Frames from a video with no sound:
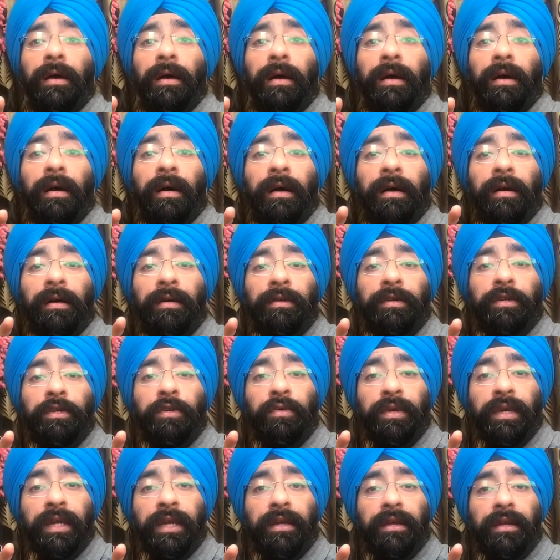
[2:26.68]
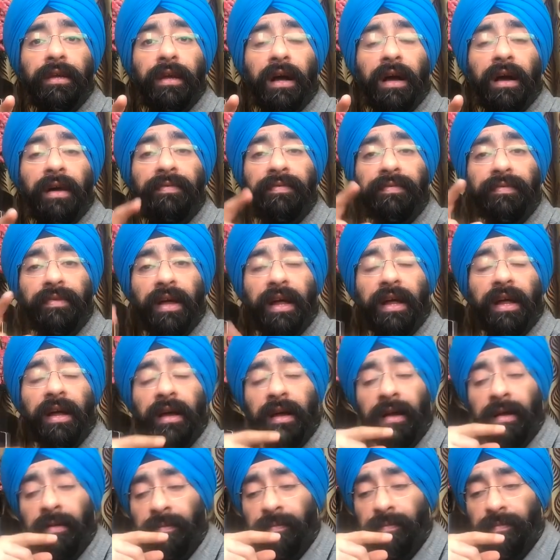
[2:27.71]
uh, during of
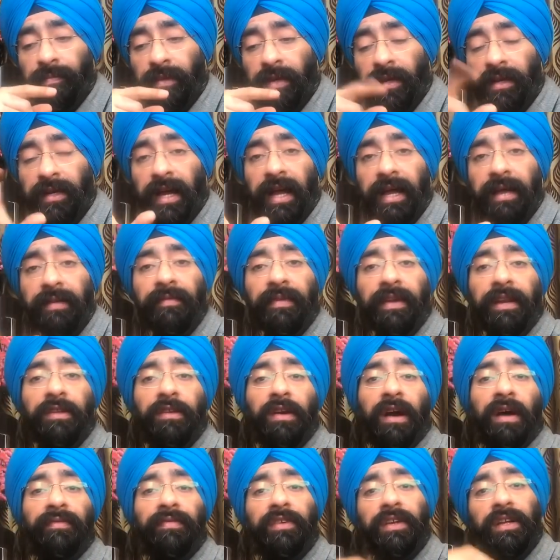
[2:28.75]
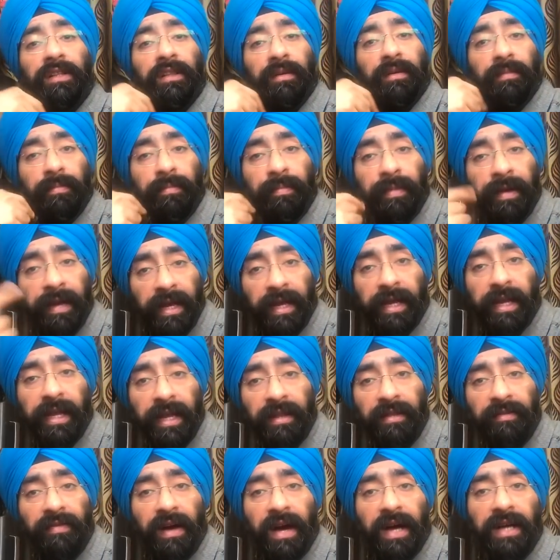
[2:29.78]
um, the time when after the
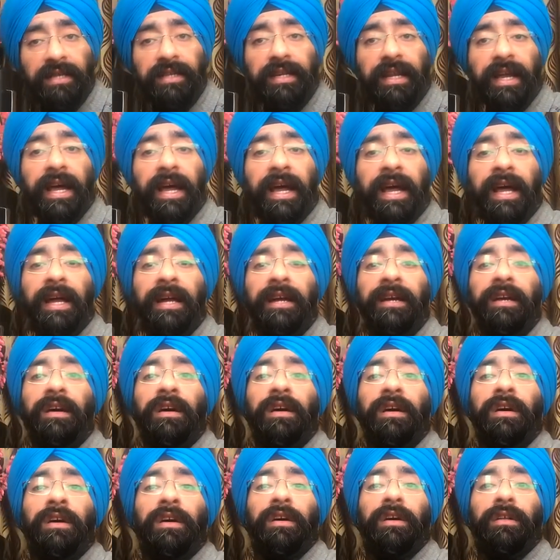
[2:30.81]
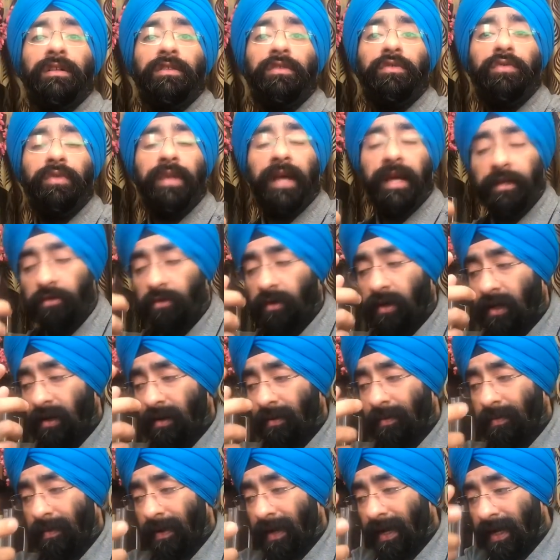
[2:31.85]
breaking the fast and to actually
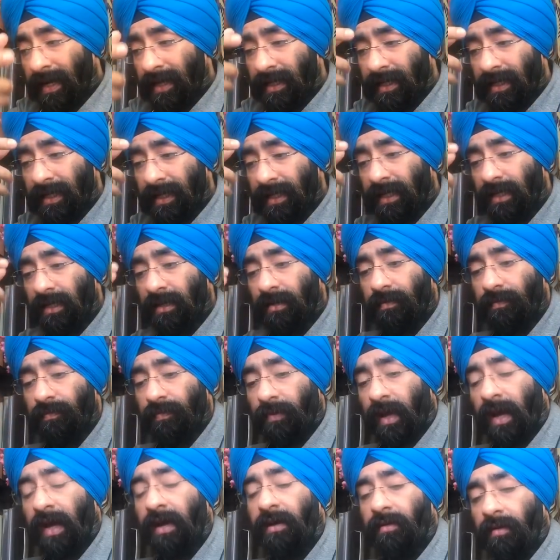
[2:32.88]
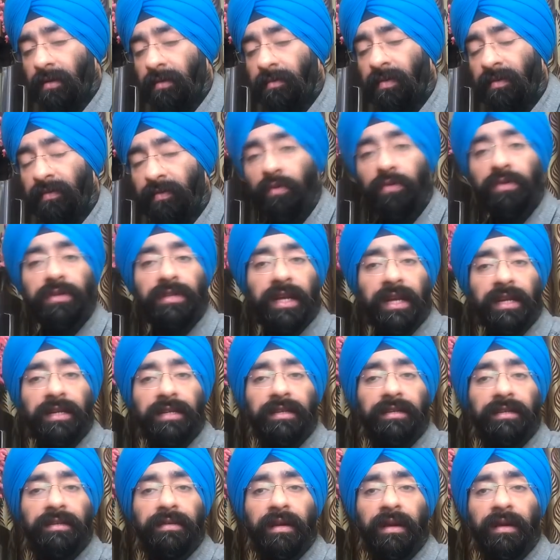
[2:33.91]
replace and uh, before
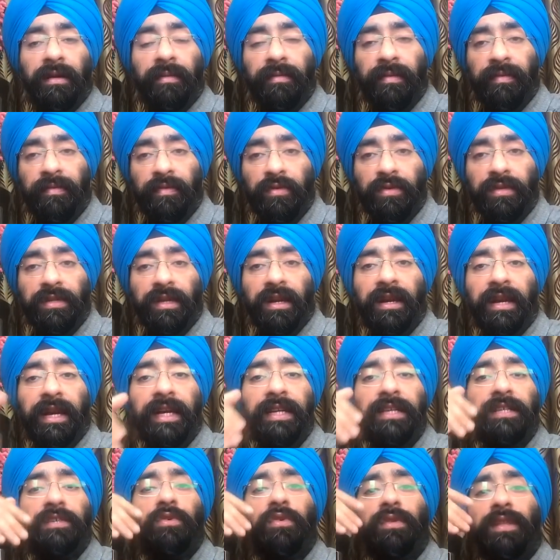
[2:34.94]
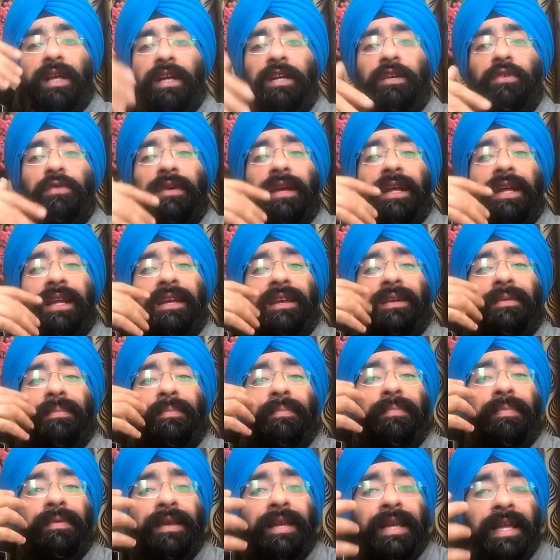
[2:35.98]
sun uh, before sunrise so that you can
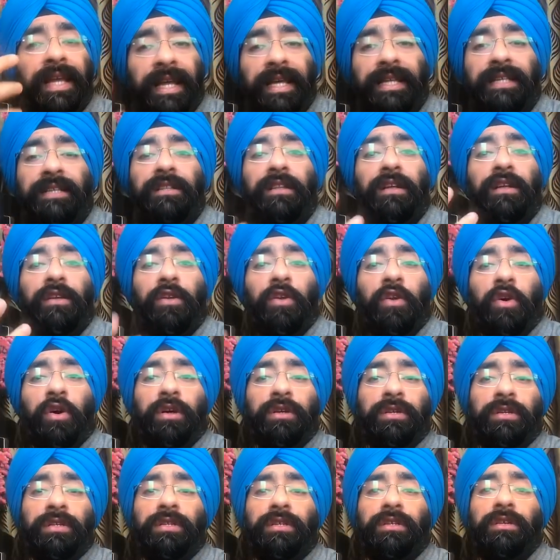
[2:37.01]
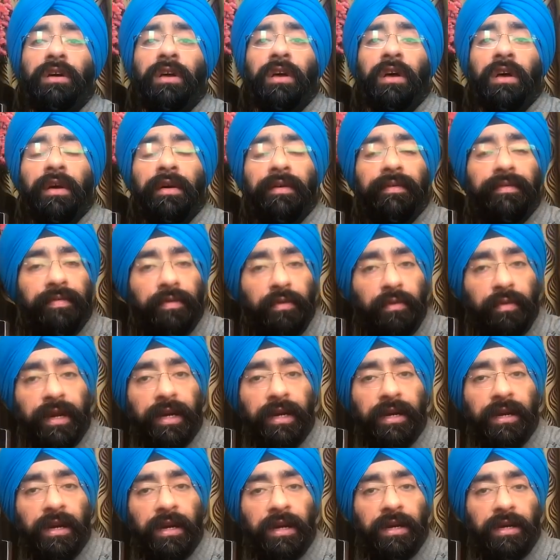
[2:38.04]
replace the lost
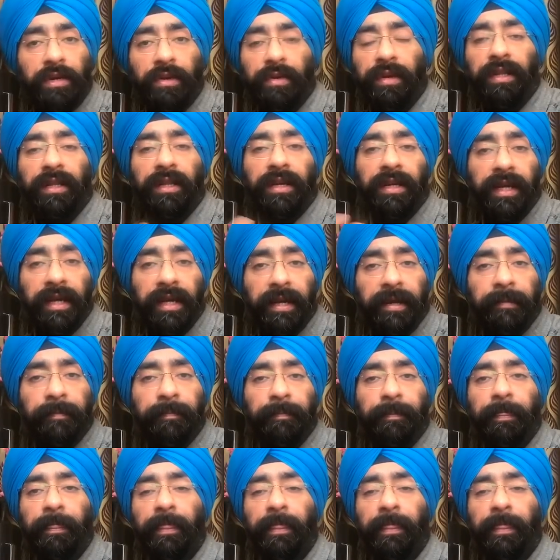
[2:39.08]
fluid during the day